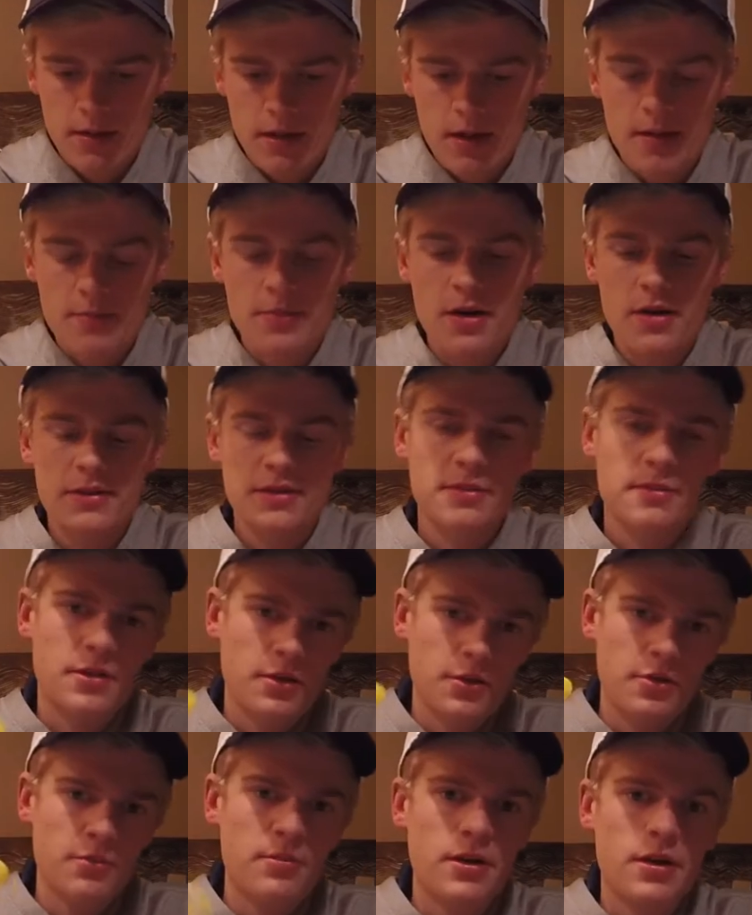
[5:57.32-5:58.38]
and probably something
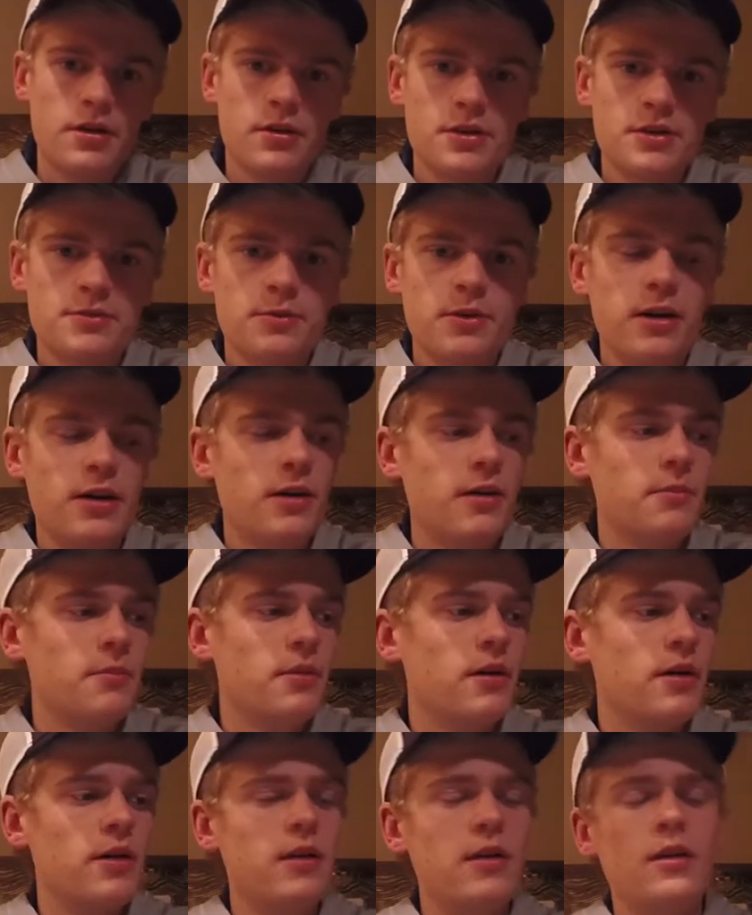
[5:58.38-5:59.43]
a little bigger as well.
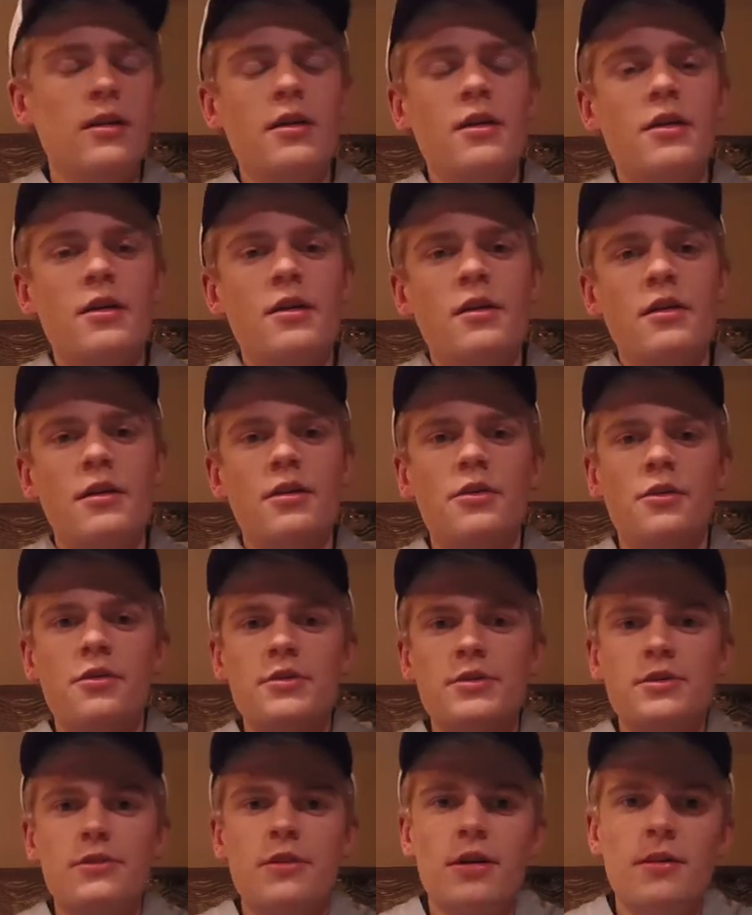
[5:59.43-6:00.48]
But
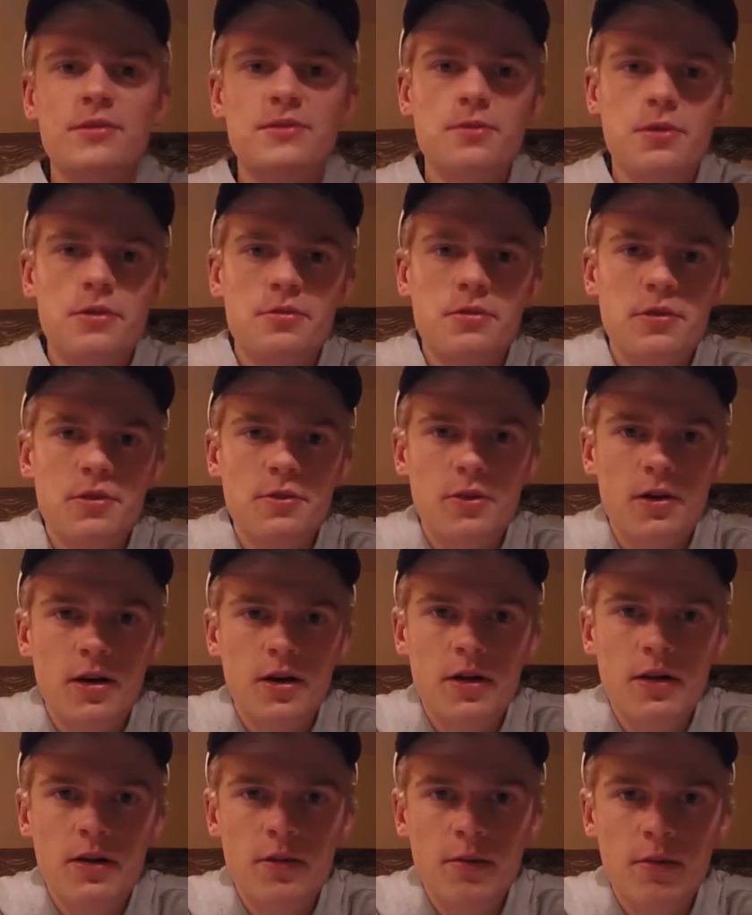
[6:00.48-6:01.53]
those grubs work really
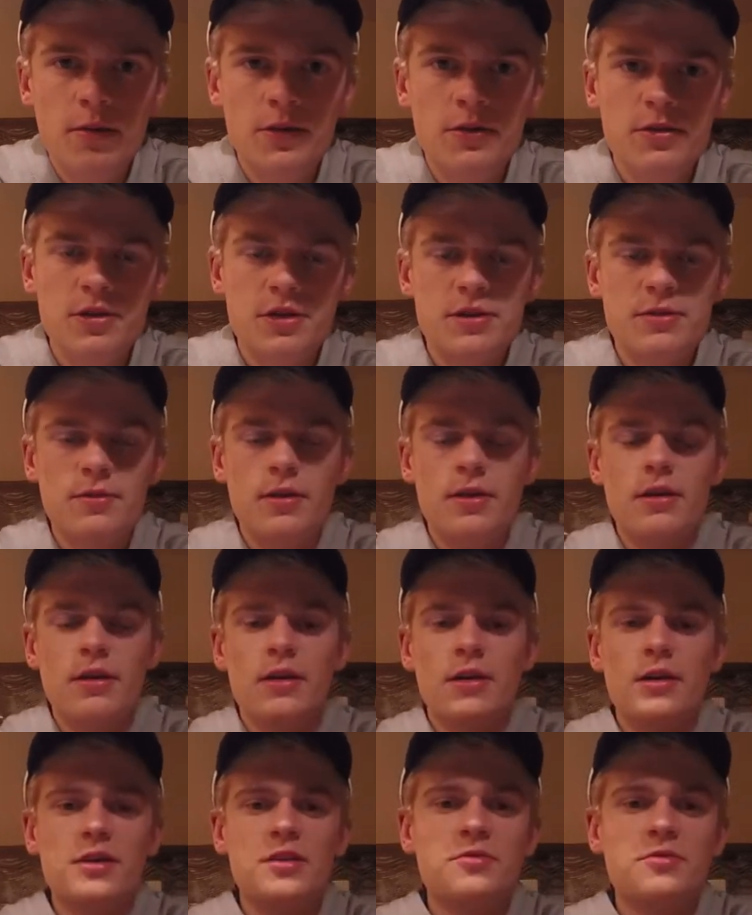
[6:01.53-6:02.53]
well when you just want to